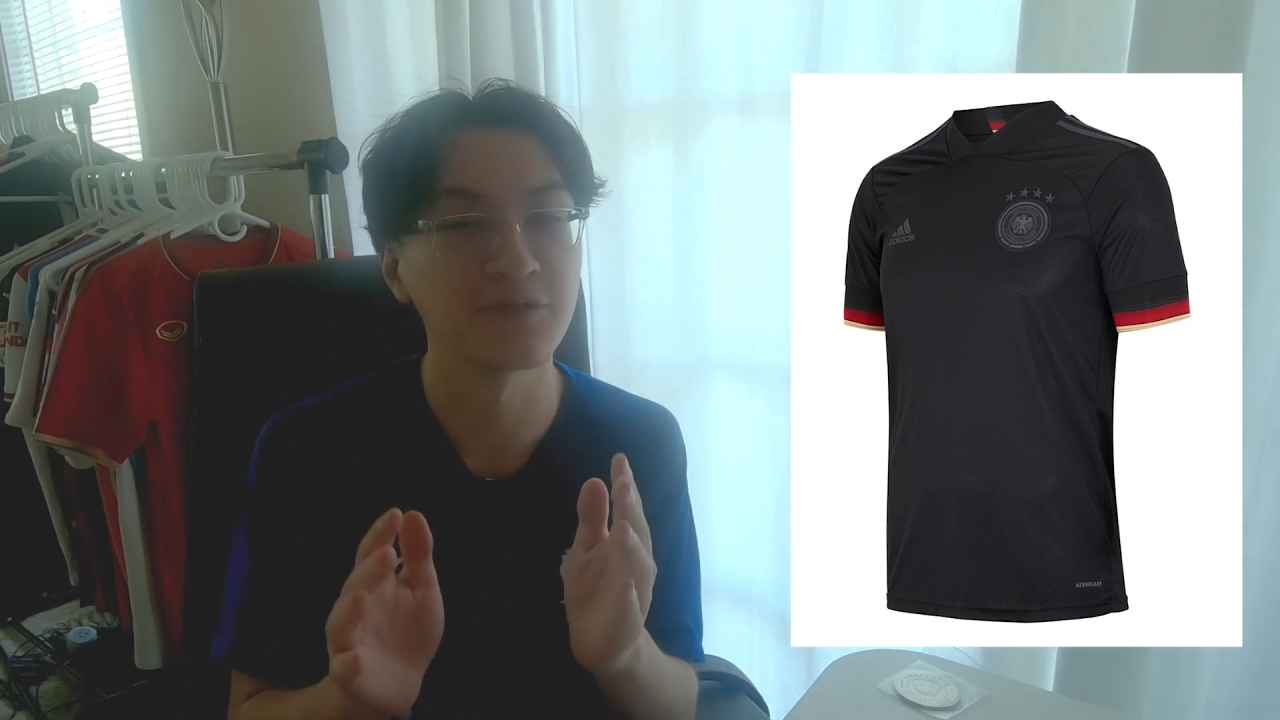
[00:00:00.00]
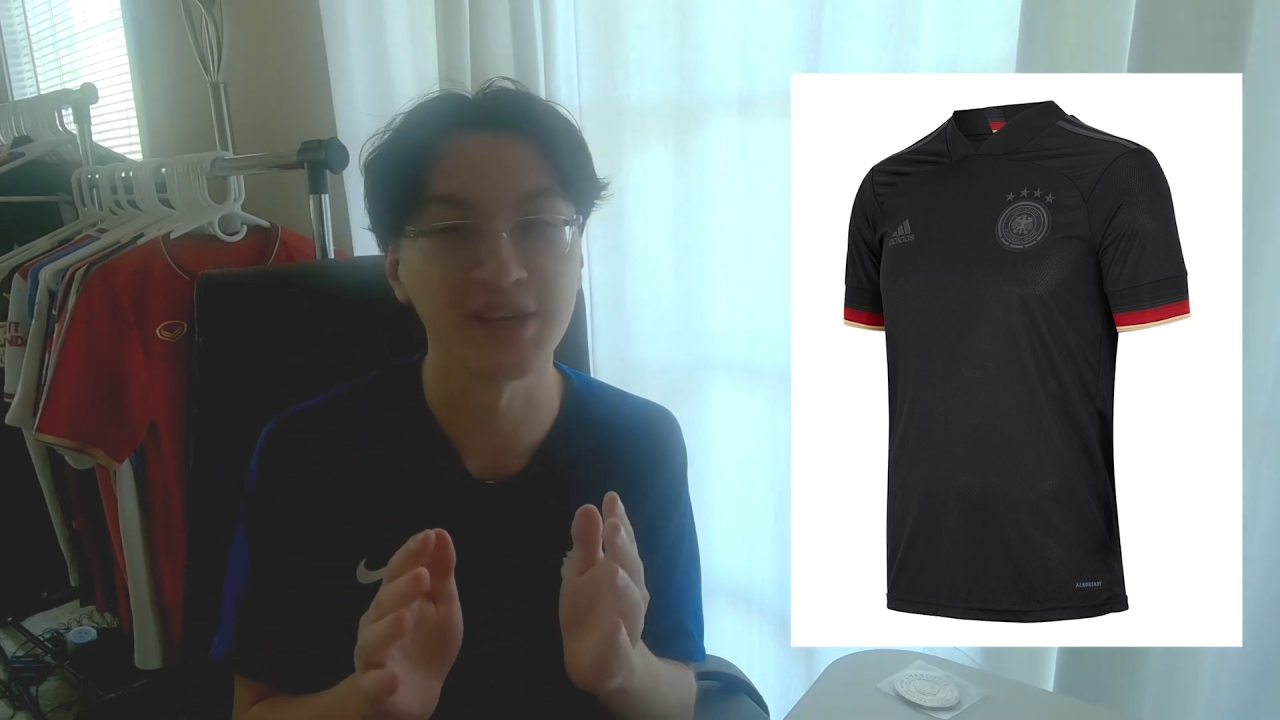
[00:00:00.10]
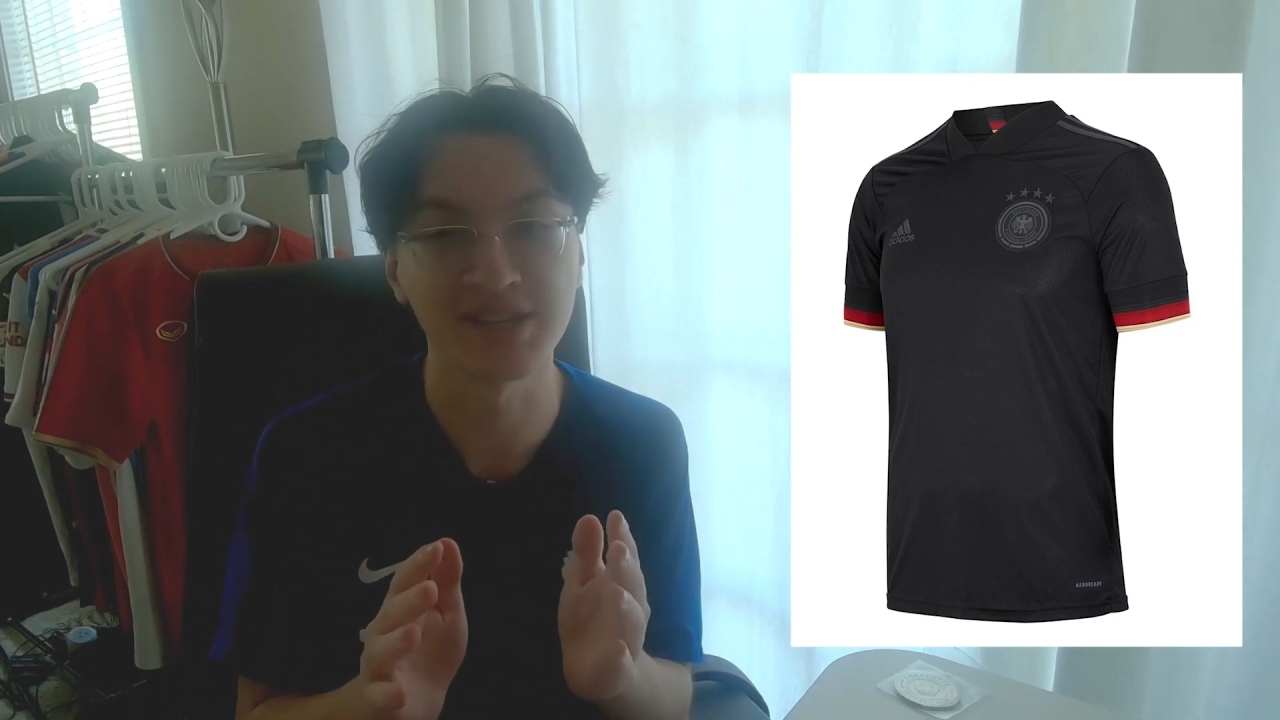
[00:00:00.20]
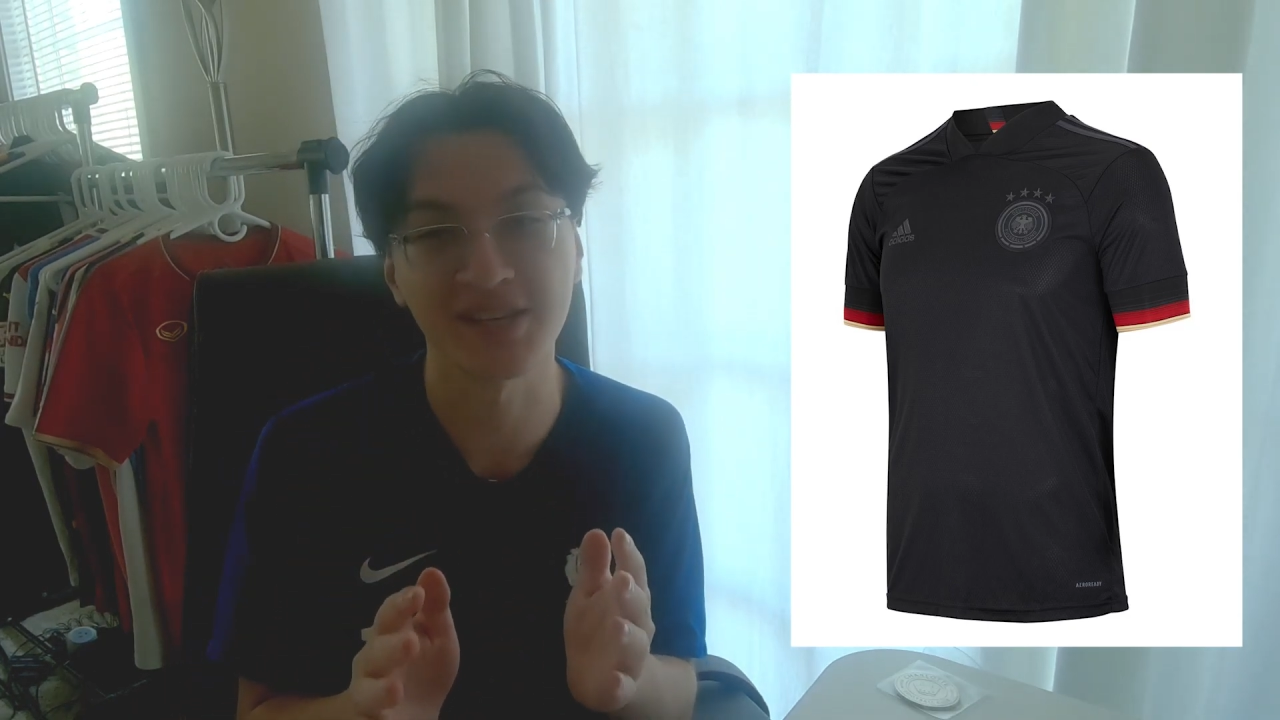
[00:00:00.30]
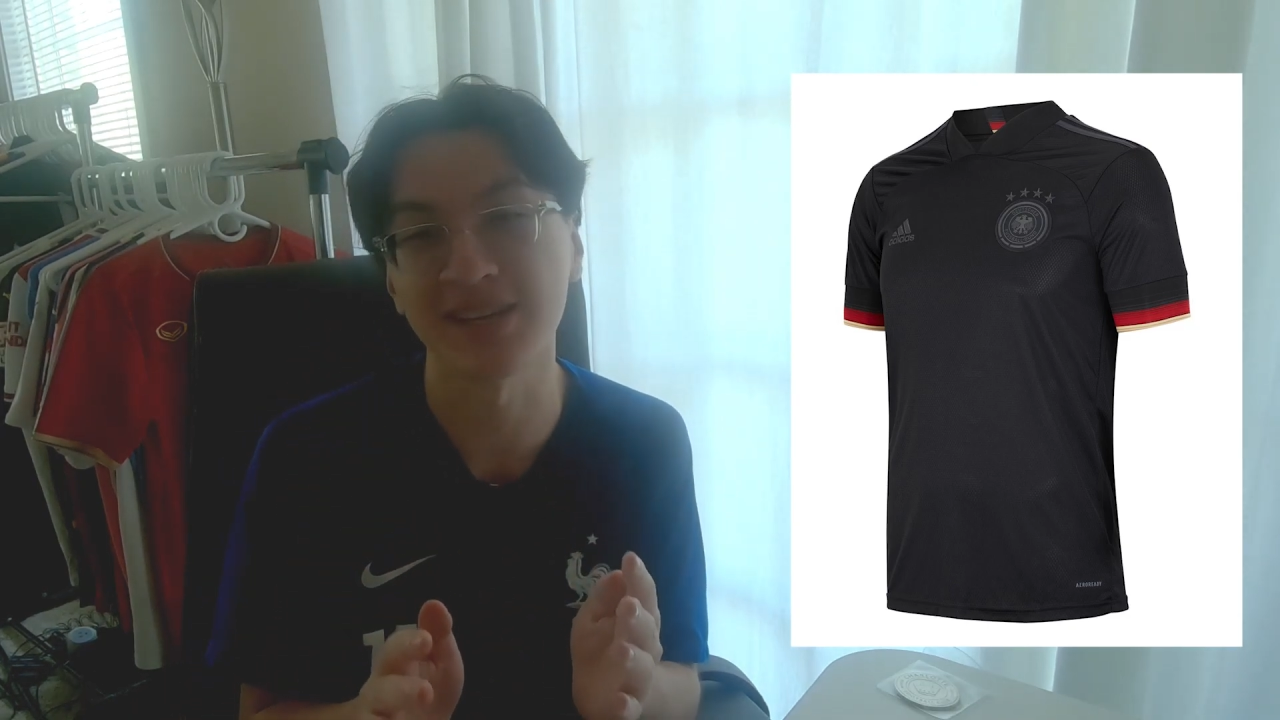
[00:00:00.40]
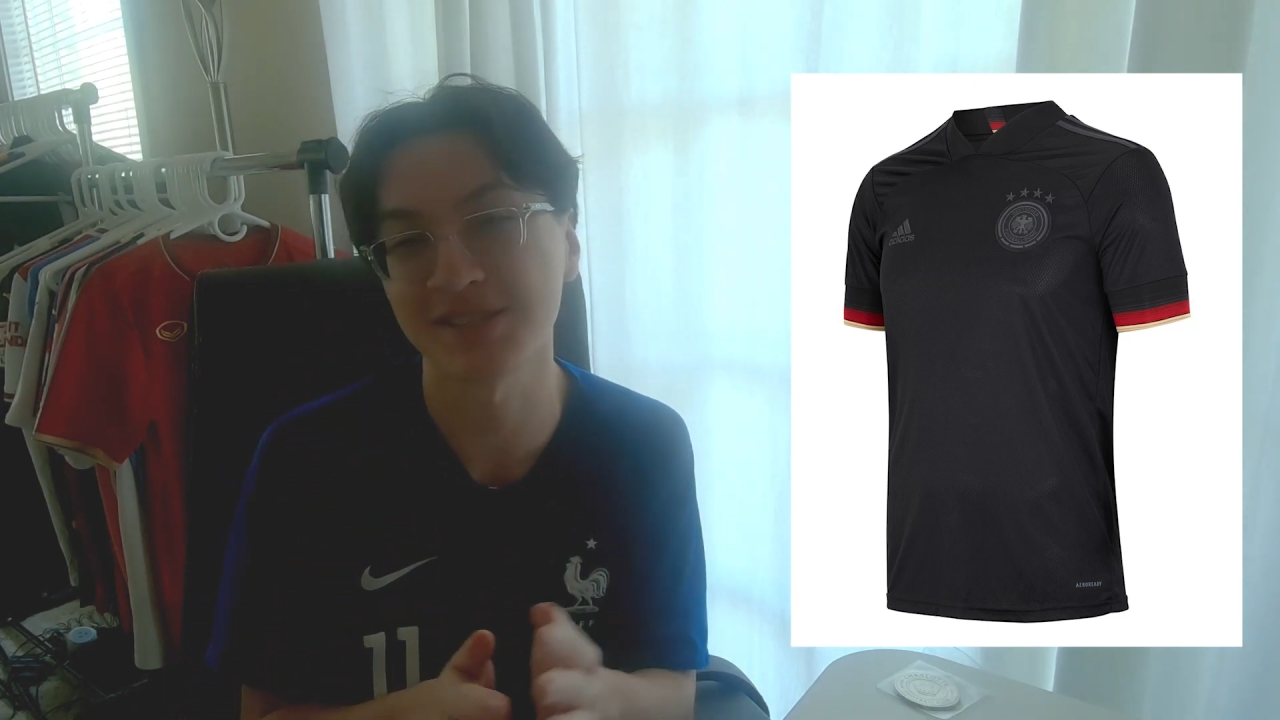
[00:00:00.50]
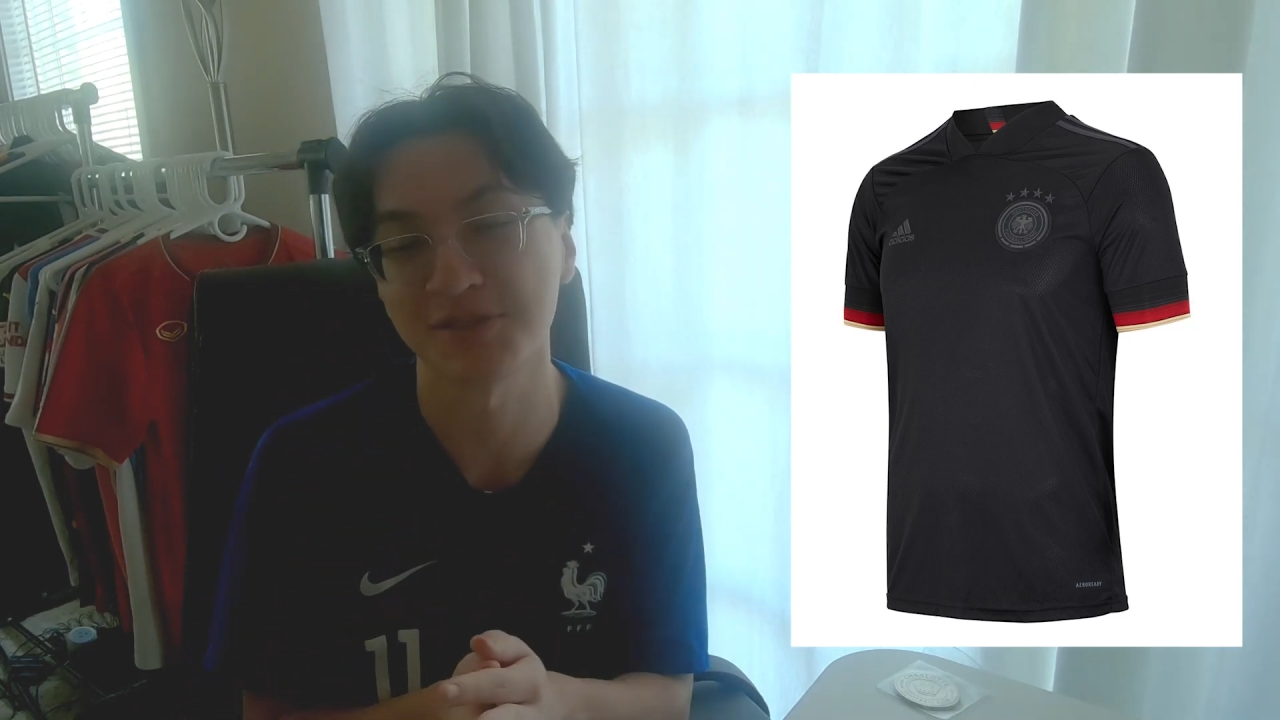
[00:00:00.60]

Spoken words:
this kit